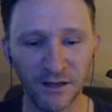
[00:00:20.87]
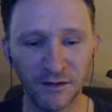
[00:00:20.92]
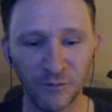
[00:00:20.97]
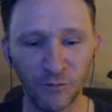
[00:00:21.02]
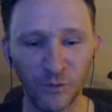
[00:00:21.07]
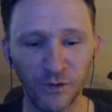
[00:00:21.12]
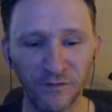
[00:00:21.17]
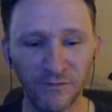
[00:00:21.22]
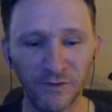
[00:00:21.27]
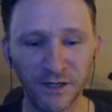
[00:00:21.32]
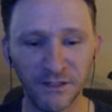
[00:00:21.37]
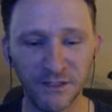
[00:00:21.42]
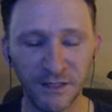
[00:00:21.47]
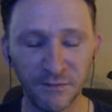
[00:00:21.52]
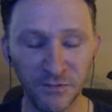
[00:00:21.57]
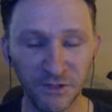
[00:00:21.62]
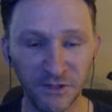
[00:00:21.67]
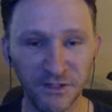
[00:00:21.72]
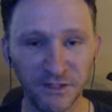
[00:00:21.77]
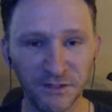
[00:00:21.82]
we've
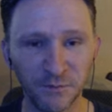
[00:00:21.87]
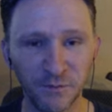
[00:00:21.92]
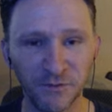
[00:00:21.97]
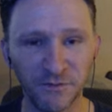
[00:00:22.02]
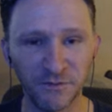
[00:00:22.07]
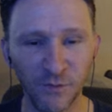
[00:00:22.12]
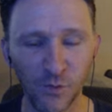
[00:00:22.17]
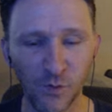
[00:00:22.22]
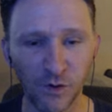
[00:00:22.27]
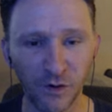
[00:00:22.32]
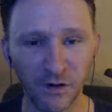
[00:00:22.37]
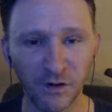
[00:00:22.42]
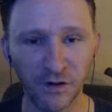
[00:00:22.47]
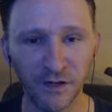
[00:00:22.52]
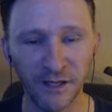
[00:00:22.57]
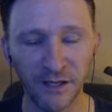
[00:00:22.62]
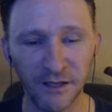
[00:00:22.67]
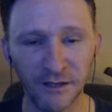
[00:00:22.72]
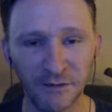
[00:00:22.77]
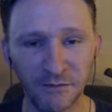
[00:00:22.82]
attempted this before,
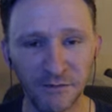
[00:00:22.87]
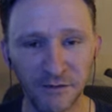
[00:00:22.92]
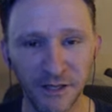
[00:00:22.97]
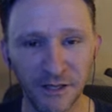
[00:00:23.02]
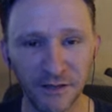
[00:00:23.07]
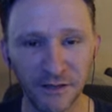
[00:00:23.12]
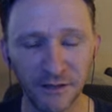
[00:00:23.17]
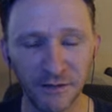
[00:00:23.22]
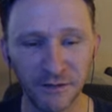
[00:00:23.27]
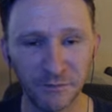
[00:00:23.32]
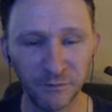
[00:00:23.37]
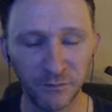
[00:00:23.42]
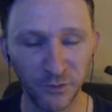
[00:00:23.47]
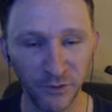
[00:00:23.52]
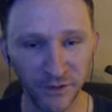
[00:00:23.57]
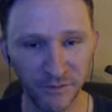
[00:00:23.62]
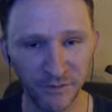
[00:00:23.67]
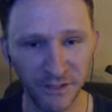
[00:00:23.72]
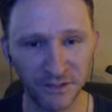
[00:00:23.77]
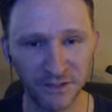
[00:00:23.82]
and in the
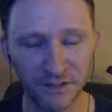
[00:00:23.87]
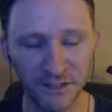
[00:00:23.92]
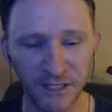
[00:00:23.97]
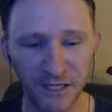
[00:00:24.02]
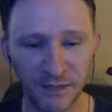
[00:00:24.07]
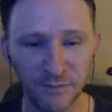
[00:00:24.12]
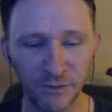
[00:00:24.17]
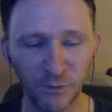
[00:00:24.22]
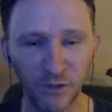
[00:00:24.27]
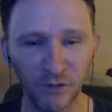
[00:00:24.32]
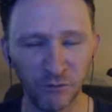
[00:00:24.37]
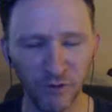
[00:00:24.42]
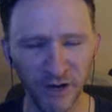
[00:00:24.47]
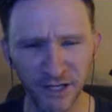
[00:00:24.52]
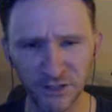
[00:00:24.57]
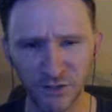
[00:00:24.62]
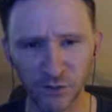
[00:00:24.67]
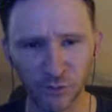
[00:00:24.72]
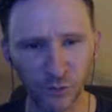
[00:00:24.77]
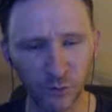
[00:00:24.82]
previous attempt we
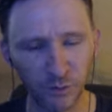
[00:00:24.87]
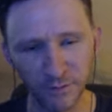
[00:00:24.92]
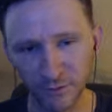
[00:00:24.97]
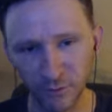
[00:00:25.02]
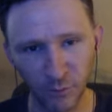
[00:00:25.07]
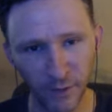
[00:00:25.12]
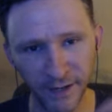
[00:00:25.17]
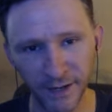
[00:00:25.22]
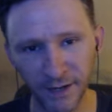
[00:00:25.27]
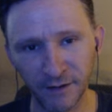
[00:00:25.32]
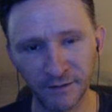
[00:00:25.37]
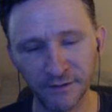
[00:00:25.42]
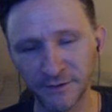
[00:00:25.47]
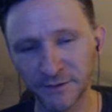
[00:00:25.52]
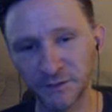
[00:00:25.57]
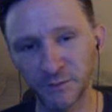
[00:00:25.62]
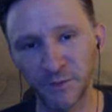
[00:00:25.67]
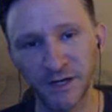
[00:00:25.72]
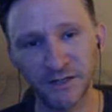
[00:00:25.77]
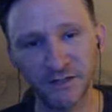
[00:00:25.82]
raised our orbit way out into
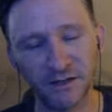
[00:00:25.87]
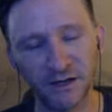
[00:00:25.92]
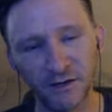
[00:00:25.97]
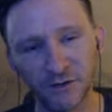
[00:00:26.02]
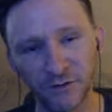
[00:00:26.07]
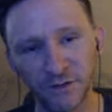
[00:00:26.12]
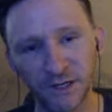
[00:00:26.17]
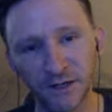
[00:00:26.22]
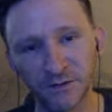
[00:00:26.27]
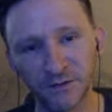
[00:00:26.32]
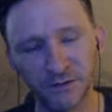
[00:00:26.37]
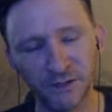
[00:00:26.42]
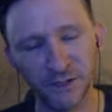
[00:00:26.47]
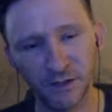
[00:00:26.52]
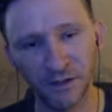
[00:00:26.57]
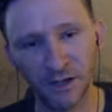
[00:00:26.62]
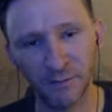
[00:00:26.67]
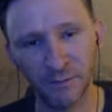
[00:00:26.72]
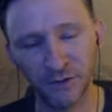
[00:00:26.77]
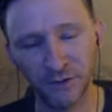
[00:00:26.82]
space, 100,000
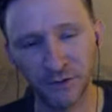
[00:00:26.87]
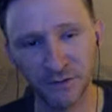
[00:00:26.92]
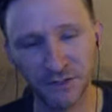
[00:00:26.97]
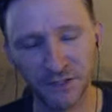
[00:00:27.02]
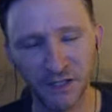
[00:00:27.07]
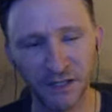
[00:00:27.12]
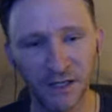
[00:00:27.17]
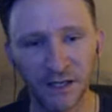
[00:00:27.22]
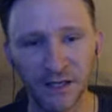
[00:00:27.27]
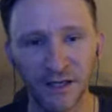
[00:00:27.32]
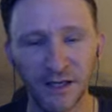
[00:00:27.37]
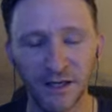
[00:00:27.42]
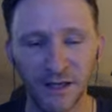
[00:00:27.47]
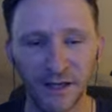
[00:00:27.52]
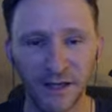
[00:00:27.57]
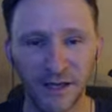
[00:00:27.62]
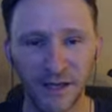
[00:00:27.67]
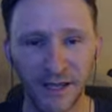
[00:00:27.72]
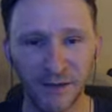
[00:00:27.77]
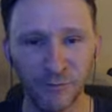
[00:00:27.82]
kilometers,
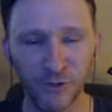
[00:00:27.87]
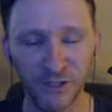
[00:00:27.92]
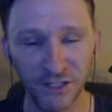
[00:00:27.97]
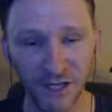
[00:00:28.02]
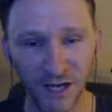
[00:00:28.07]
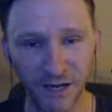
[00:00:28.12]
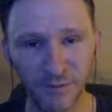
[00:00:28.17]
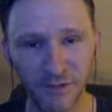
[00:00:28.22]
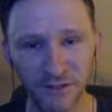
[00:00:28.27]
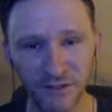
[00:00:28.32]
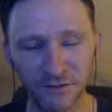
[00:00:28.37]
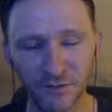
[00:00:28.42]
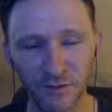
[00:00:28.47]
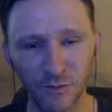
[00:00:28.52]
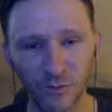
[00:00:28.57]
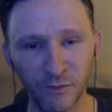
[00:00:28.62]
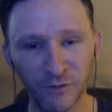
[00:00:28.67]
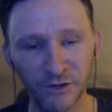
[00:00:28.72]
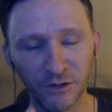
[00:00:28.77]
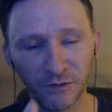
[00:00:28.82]
and we timed it so that
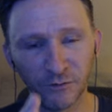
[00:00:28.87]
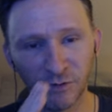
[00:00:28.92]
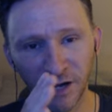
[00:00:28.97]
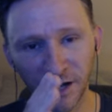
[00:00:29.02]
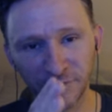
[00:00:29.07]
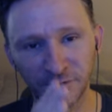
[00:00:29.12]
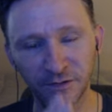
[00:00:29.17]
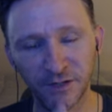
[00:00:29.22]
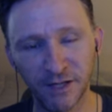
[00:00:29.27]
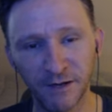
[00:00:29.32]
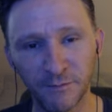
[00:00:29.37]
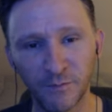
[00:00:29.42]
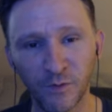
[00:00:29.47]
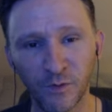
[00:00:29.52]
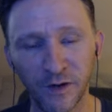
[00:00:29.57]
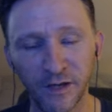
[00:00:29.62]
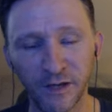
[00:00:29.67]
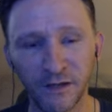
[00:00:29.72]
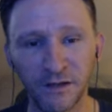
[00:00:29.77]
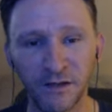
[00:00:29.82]
when we arrived at that
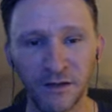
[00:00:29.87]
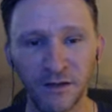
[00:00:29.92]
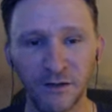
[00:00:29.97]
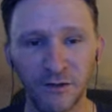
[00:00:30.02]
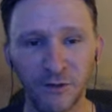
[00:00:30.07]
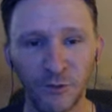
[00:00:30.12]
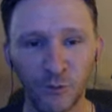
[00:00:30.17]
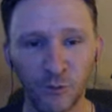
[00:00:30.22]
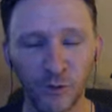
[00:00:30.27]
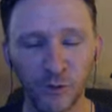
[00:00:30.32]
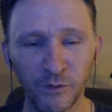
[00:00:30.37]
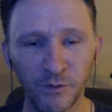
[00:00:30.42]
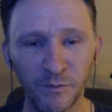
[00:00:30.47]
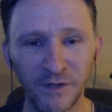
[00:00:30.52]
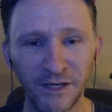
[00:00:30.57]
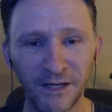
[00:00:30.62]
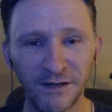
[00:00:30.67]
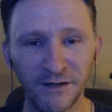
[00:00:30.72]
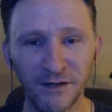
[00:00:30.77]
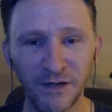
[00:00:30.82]
point, we would
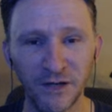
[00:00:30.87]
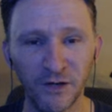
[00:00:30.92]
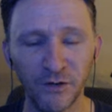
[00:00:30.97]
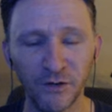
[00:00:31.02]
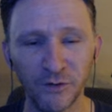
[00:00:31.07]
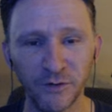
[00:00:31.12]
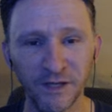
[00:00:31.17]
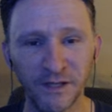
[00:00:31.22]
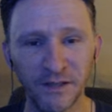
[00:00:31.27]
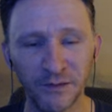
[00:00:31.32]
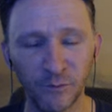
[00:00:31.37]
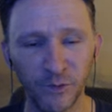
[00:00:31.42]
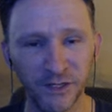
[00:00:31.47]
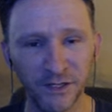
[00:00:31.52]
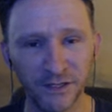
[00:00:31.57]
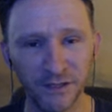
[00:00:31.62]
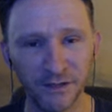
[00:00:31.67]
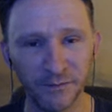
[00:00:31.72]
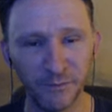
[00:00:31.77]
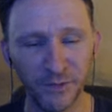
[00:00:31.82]
be at a node. And then we
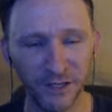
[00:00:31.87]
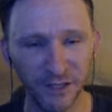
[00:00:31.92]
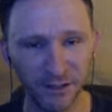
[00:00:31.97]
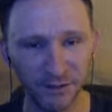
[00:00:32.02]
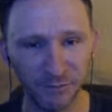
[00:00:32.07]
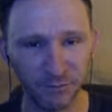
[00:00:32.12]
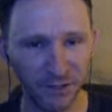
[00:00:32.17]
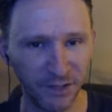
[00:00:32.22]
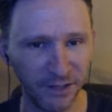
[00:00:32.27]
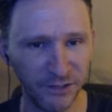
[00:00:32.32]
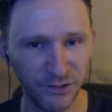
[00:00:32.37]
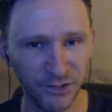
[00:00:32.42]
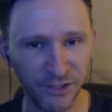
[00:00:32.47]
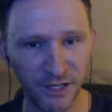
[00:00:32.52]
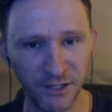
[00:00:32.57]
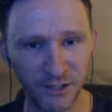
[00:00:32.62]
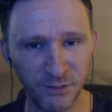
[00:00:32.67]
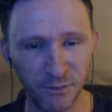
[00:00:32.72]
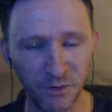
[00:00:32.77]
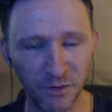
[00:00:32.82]
did a big plane
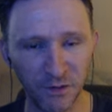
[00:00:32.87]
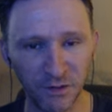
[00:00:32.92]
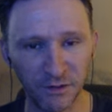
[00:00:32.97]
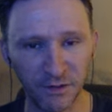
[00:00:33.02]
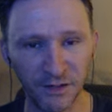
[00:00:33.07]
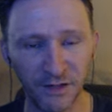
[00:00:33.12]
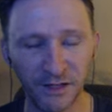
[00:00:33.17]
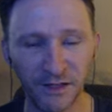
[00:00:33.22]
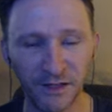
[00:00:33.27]
change burn,